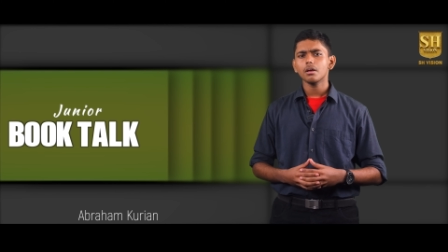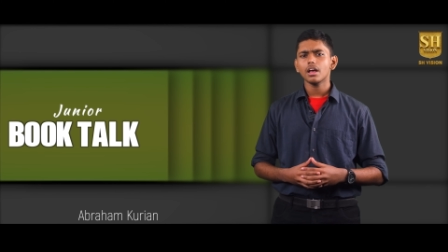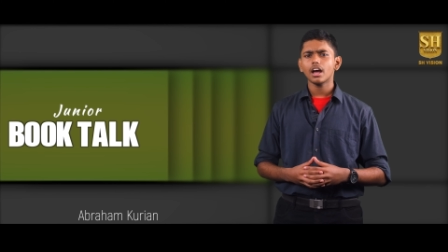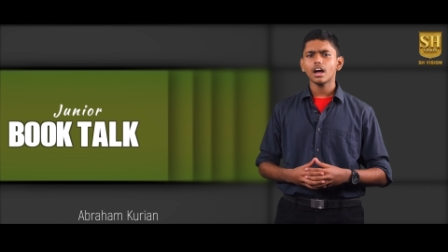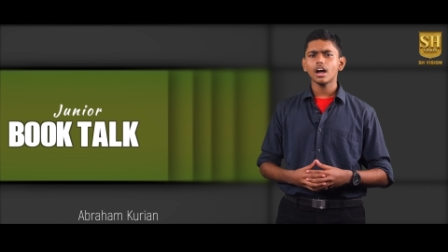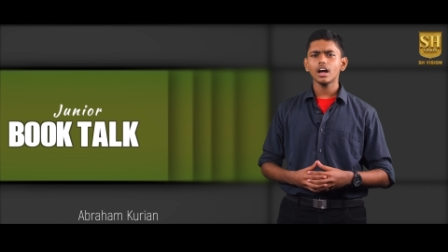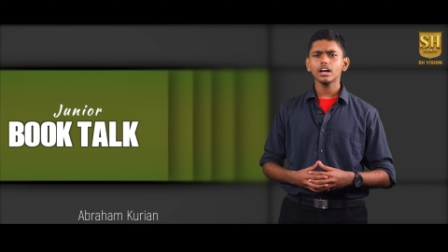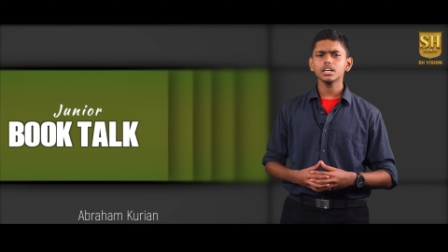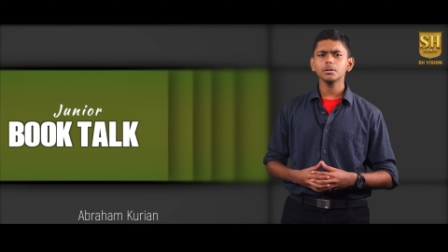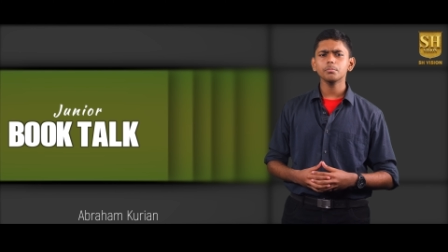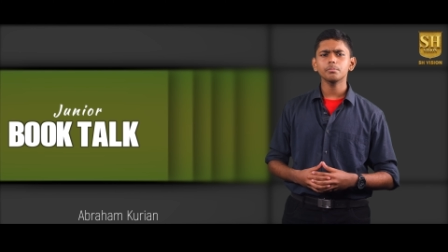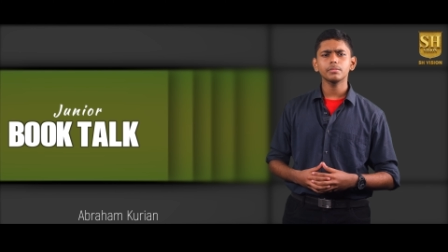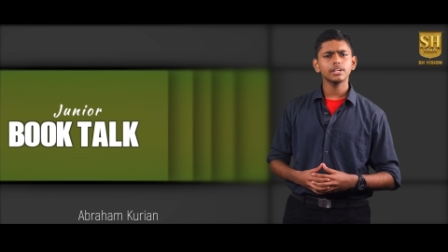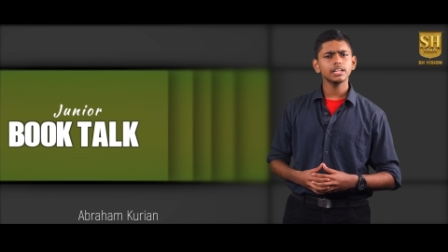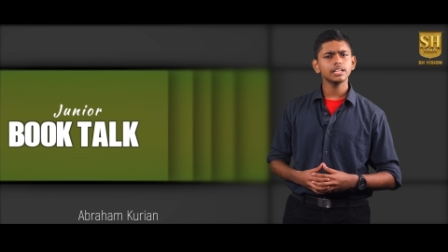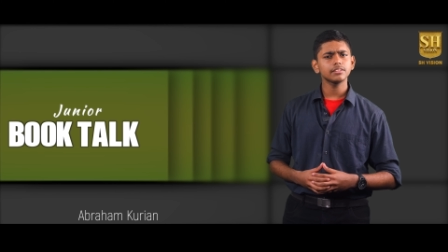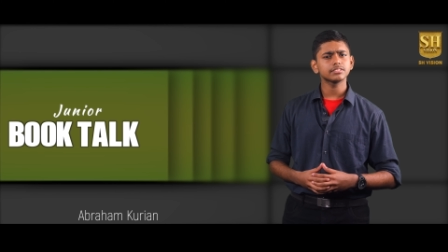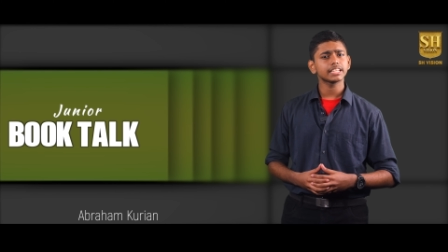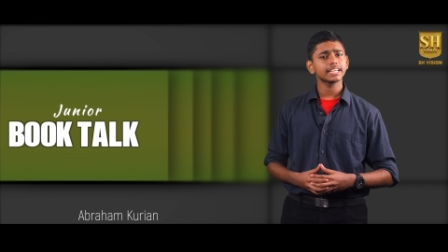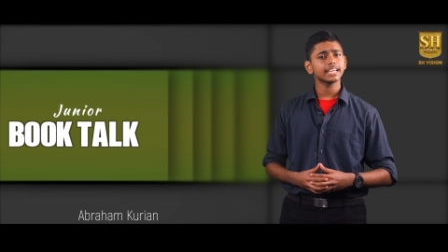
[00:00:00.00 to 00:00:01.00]
Harker
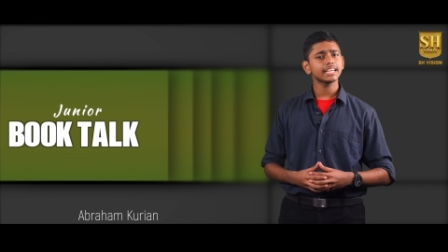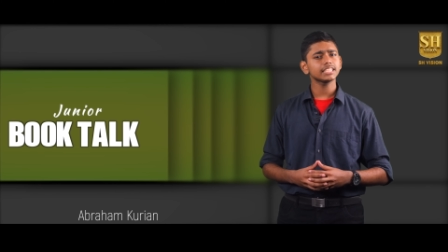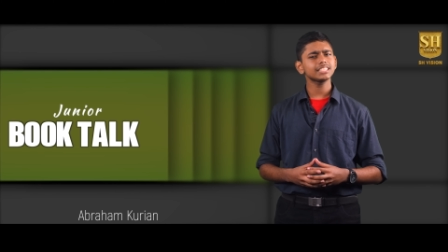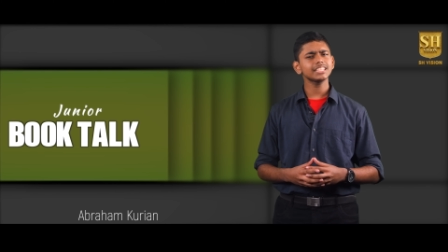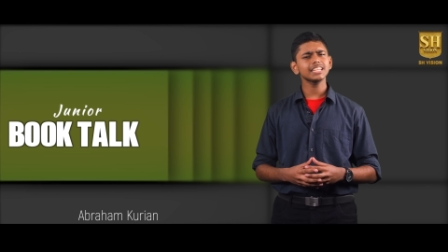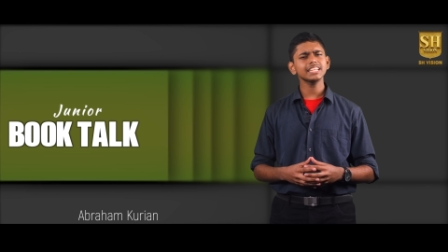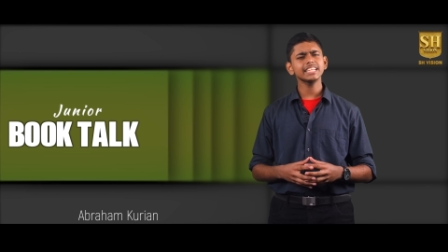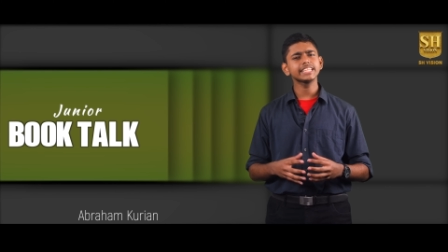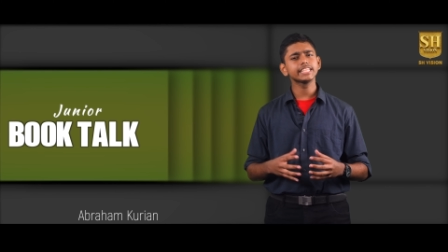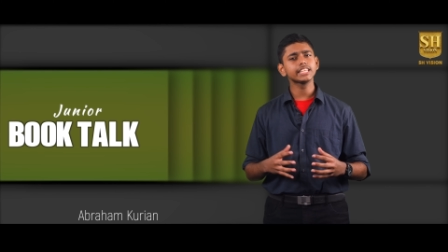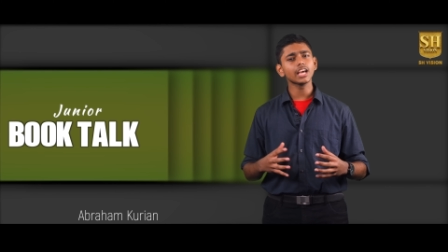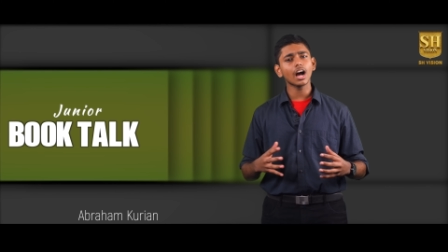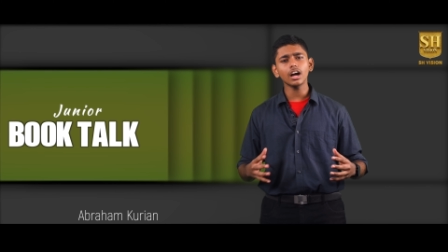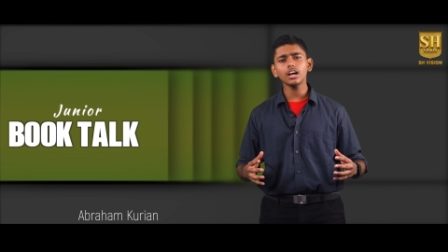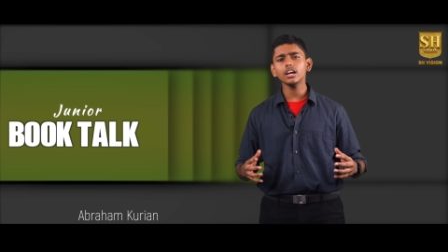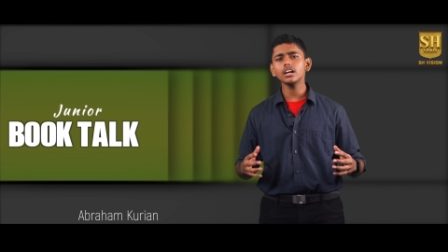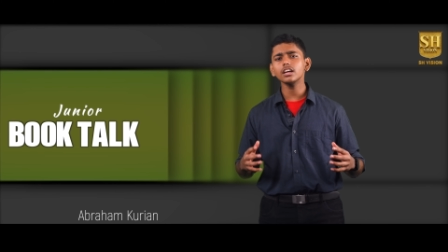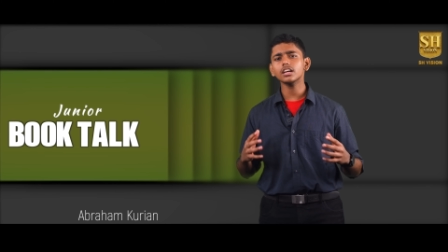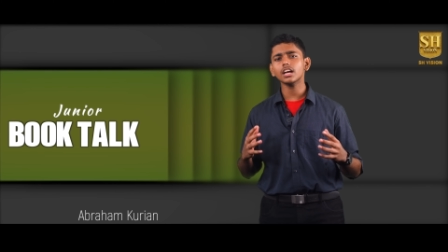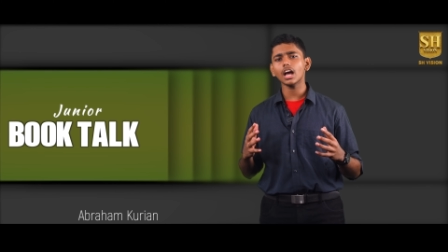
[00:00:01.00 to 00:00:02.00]
believes he's seen a
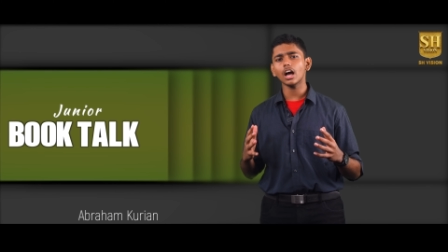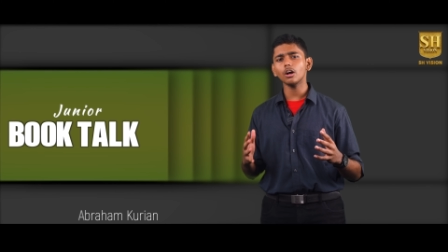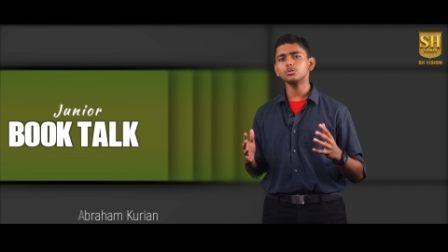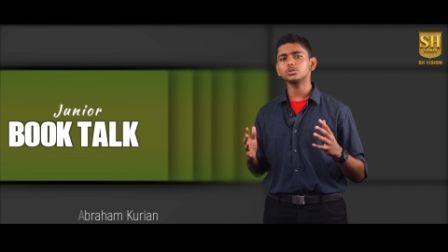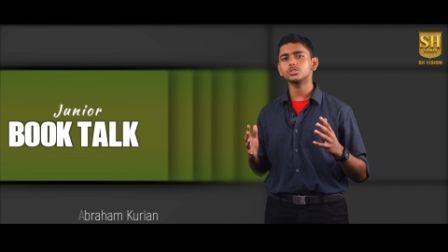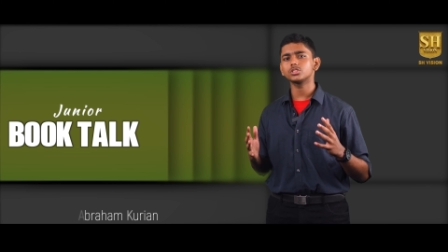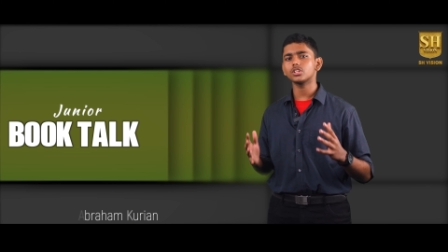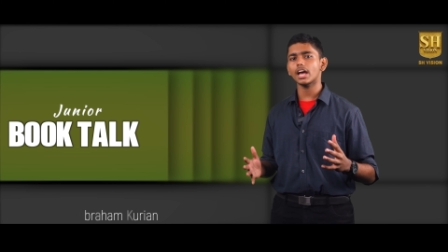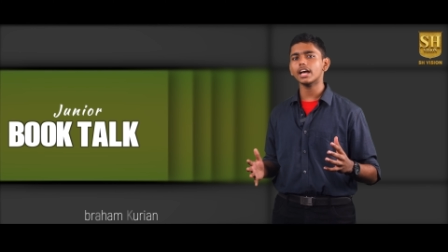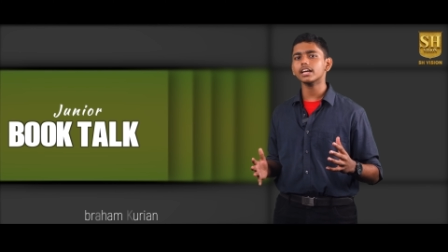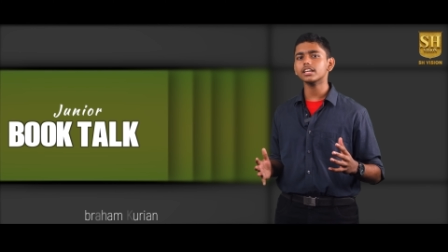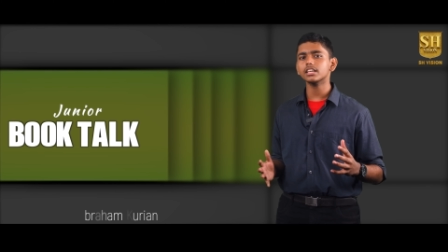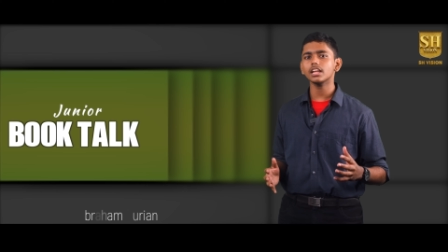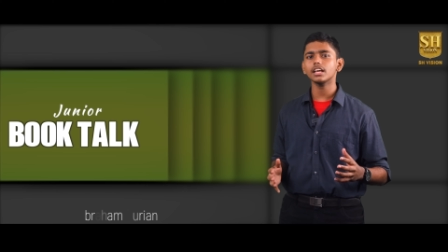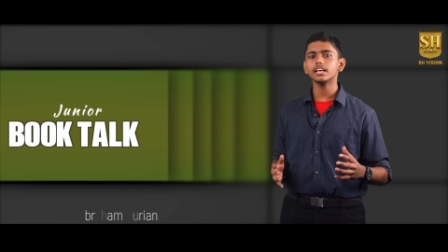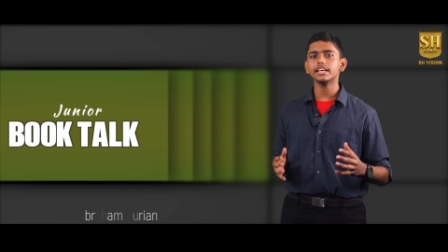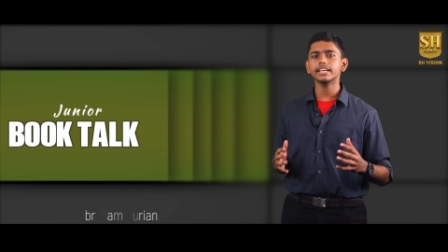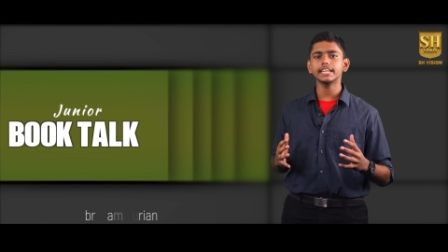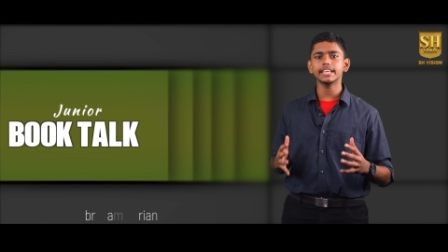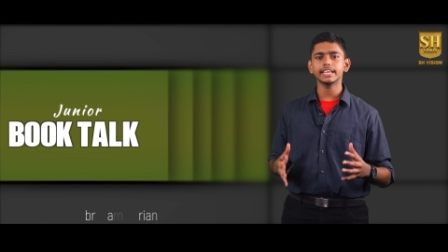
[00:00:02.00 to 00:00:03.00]
younger Count
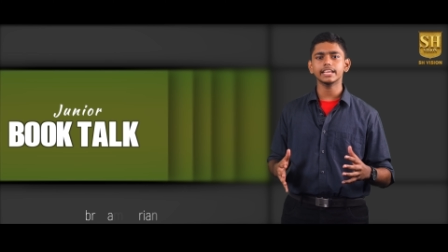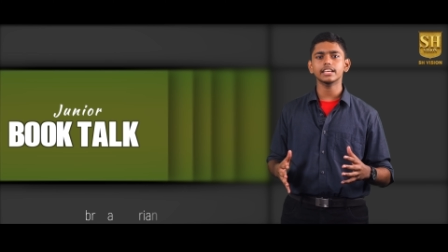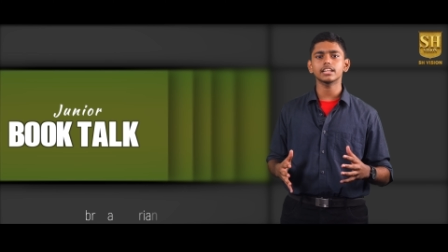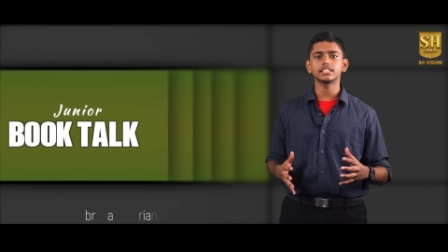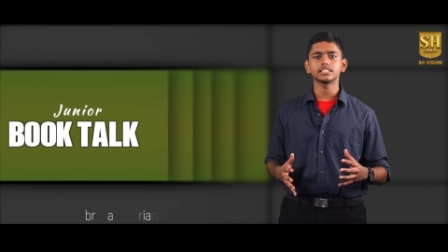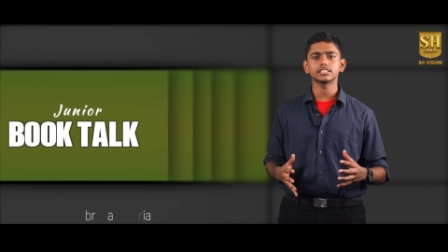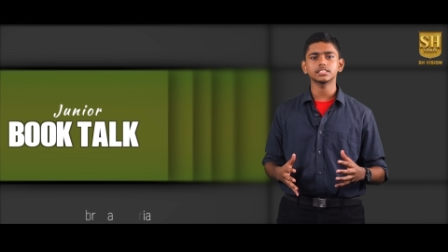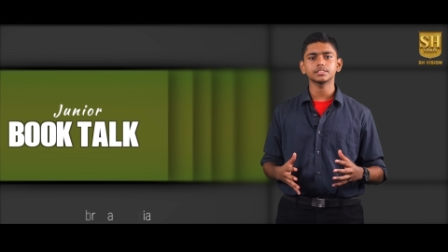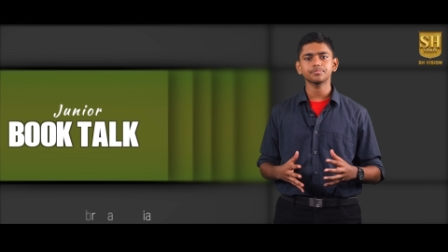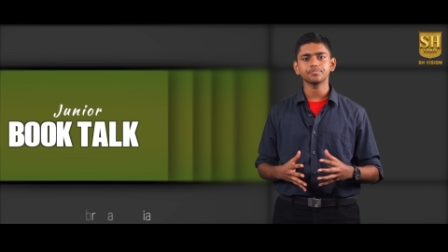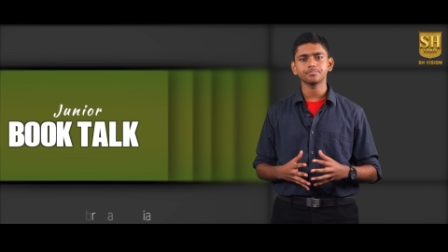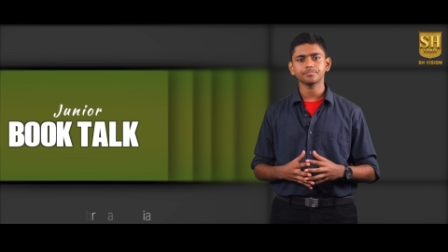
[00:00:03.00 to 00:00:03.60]
Dracula in England.